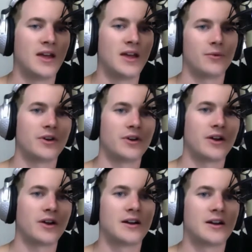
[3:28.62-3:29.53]
I wonder how
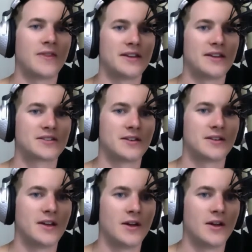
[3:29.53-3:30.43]
you get on that
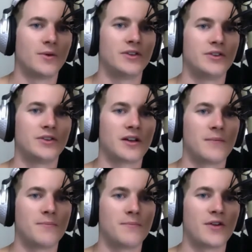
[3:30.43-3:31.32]
list. Well, you can
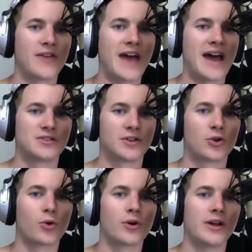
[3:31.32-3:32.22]
compare that to the
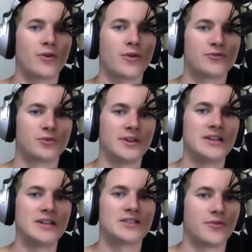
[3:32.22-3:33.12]
choreographed
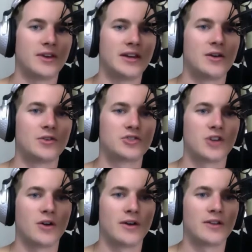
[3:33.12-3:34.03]
release of the video
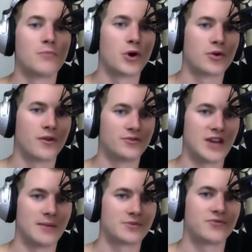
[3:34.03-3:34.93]
showing the murder of
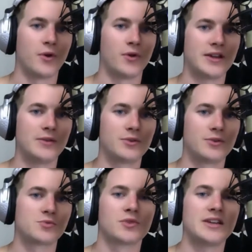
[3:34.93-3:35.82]
James Foley, which
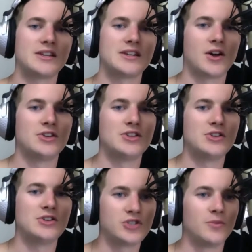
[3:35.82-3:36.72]
was released on
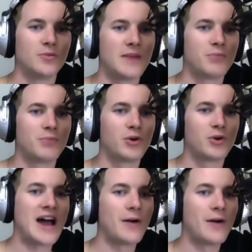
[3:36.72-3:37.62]
YouTube and then
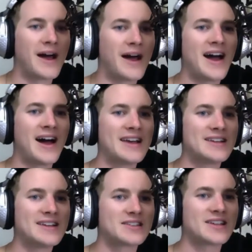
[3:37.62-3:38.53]
pushed out by
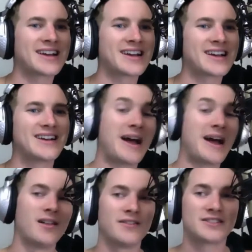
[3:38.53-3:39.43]
ISIS by
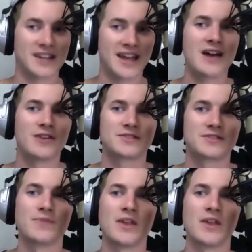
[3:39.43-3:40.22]
all of its accounts.